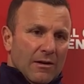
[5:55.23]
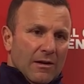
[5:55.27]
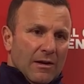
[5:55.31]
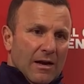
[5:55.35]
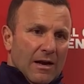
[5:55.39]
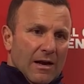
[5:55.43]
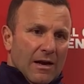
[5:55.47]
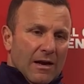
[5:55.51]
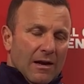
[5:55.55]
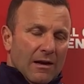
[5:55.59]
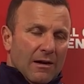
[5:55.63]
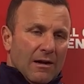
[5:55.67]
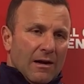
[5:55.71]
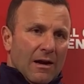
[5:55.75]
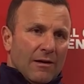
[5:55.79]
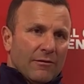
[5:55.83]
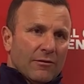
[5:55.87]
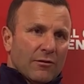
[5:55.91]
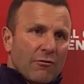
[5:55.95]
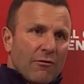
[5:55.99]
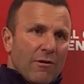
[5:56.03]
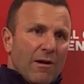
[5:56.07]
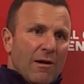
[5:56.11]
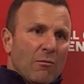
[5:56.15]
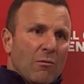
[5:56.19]
uh, after
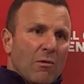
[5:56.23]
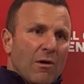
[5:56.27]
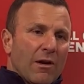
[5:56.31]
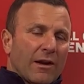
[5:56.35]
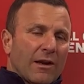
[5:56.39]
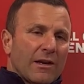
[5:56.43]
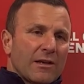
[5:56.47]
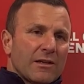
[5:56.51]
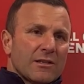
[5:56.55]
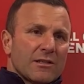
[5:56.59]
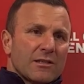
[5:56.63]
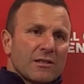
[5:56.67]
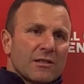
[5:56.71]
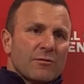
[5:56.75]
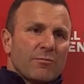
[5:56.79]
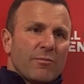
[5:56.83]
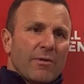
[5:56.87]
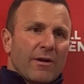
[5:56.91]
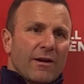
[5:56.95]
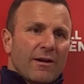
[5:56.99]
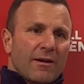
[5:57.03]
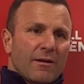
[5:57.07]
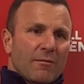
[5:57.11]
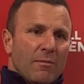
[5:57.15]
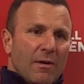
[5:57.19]
round one getting
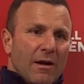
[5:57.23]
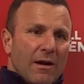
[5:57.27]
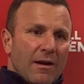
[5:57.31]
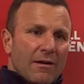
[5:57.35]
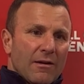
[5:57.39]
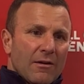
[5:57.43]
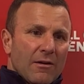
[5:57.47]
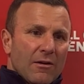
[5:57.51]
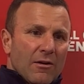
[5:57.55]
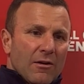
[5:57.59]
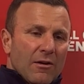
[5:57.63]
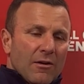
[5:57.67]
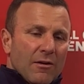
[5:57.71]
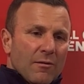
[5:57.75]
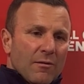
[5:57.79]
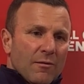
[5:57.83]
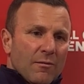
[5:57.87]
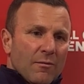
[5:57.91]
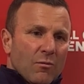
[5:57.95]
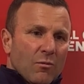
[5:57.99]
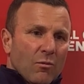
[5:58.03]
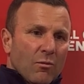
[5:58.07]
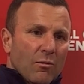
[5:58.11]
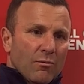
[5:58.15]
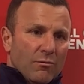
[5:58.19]
suspended. But
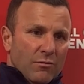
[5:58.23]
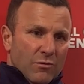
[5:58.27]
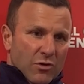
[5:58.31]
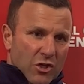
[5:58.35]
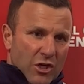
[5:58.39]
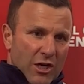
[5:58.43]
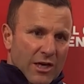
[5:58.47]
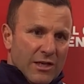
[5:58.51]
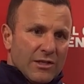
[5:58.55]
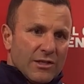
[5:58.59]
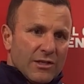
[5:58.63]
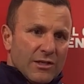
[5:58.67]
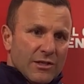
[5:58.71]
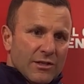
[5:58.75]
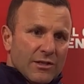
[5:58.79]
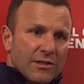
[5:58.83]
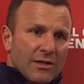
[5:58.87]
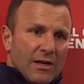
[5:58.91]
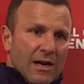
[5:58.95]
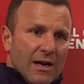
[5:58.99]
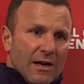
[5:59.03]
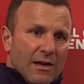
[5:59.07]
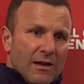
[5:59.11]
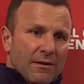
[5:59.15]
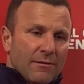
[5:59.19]
Jez's,
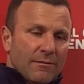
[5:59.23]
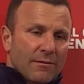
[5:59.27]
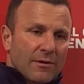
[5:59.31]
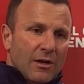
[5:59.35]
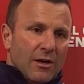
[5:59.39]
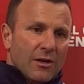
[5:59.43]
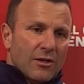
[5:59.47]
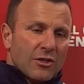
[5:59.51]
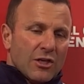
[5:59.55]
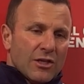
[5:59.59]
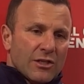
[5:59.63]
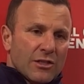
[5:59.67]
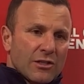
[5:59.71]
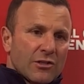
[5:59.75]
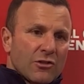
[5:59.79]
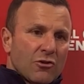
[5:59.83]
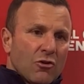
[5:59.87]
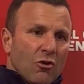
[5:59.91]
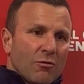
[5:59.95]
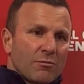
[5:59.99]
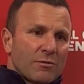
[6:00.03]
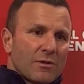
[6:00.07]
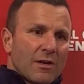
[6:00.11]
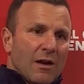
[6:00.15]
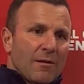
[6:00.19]
uh, you know, Jez's
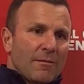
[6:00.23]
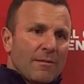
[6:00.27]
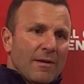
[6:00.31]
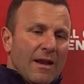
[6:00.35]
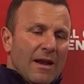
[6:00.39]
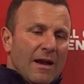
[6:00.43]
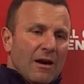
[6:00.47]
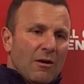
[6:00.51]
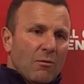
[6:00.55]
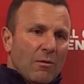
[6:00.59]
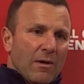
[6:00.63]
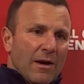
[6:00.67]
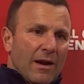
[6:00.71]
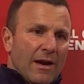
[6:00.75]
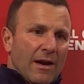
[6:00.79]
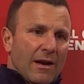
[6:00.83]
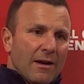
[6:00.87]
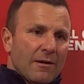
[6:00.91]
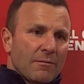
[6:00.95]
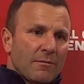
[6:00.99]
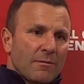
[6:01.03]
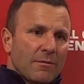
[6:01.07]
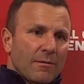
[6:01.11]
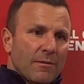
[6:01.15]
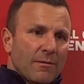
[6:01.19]
time's come now where
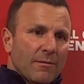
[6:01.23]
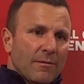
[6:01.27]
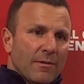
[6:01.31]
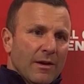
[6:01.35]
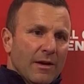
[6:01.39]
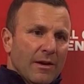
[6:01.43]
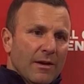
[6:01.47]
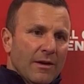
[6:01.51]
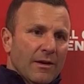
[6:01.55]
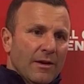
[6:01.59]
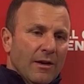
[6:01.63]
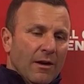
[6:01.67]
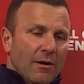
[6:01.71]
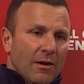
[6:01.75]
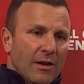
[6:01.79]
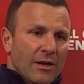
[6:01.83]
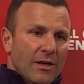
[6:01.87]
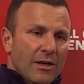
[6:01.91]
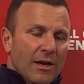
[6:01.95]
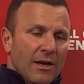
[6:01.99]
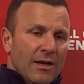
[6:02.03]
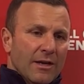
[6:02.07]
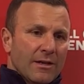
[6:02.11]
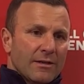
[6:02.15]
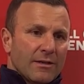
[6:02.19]
you know, he,
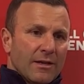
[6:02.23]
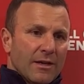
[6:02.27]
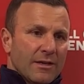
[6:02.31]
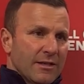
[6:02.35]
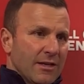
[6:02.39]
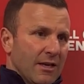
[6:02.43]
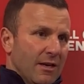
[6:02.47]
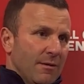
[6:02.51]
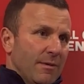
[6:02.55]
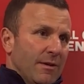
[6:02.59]
he's, he's going to be